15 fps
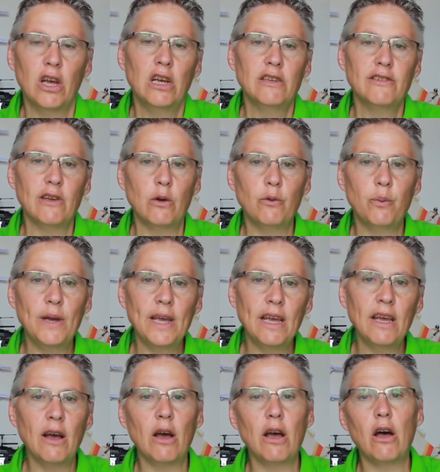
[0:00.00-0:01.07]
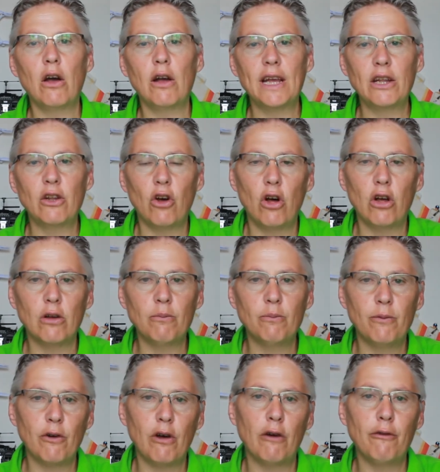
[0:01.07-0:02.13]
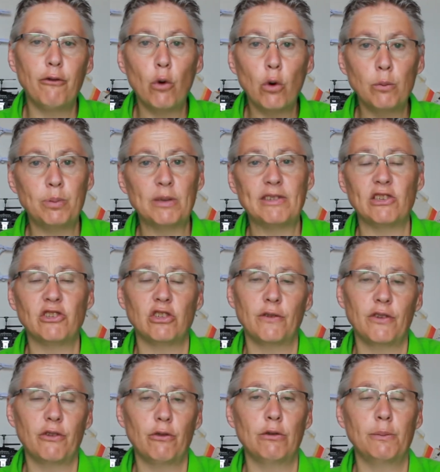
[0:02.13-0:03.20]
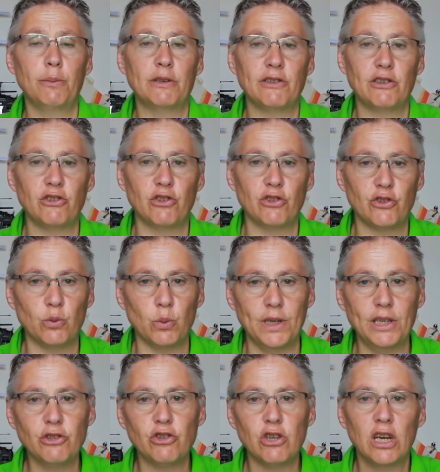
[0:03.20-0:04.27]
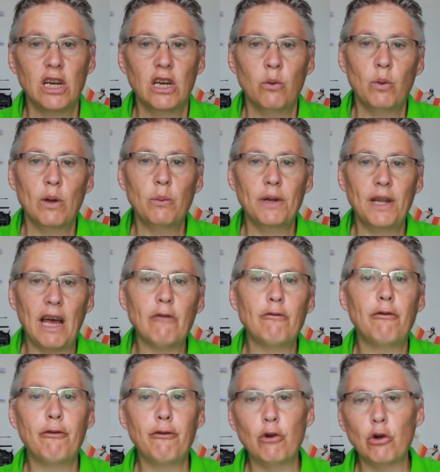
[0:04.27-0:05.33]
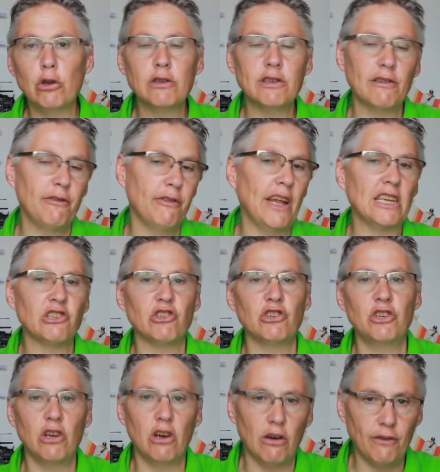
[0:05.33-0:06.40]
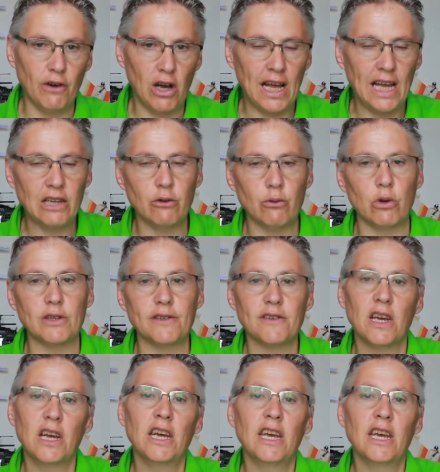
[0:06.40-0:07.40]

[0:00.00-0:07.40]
So if we are in our forward position of a three position switch, we would have full deflection of our ailerons.